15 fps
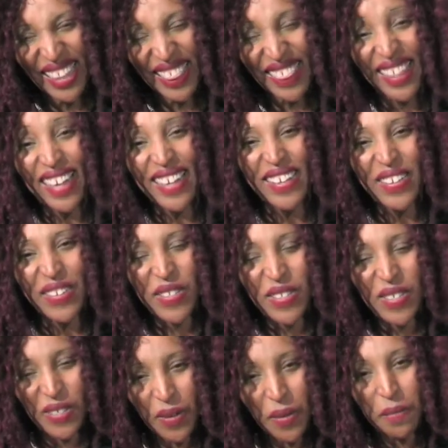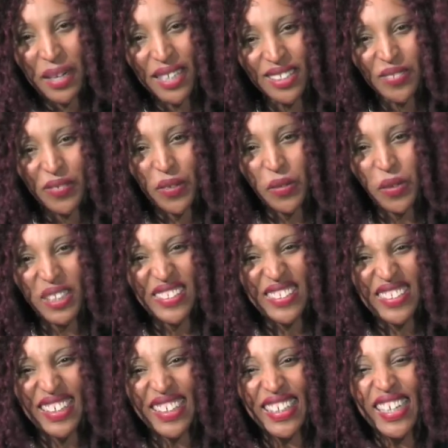Thank you so much for
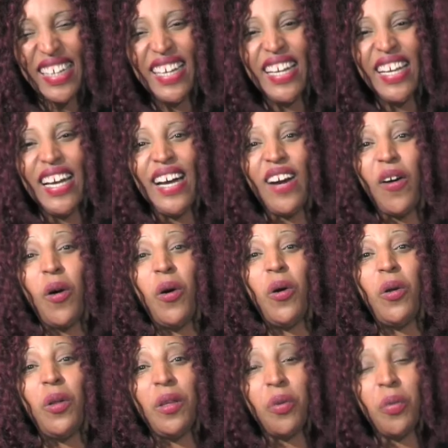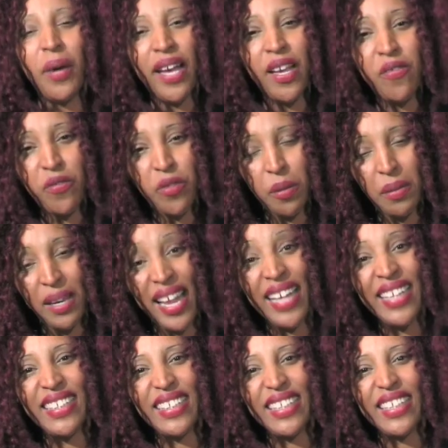watching all the way from
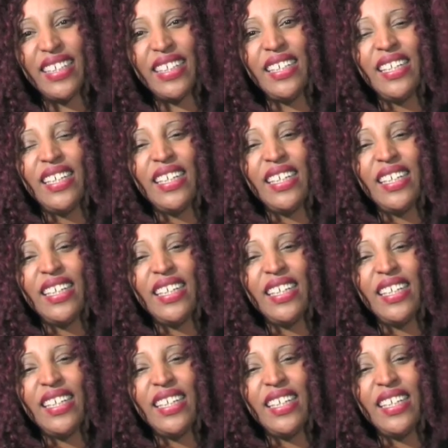London,